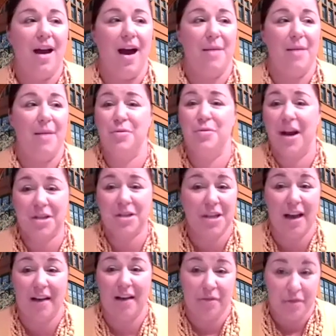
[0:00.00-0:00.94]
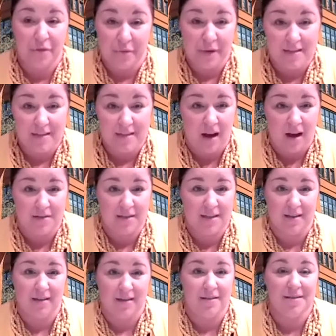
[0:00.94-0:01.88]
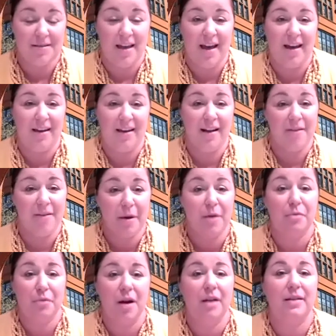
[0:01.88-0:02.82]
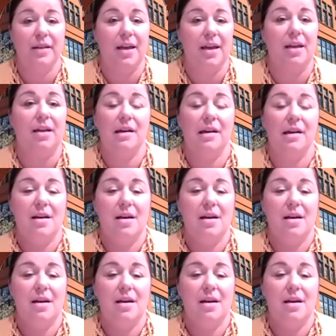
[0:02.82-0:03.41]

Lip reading: you actually have 3 soft skills that have been really